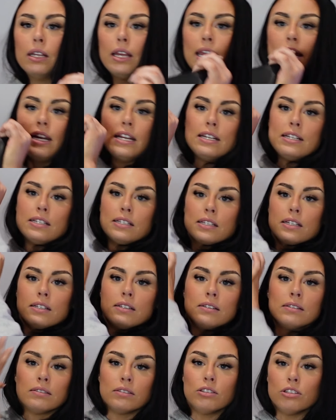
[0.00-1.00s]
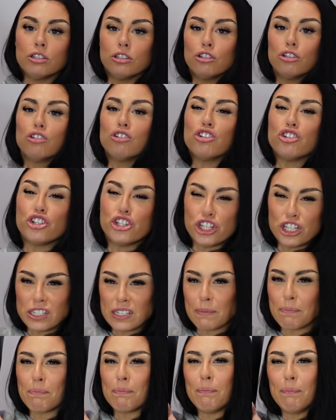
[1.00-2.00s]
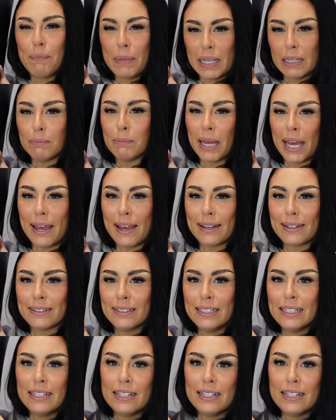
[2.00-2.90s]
It is, she's a big bag,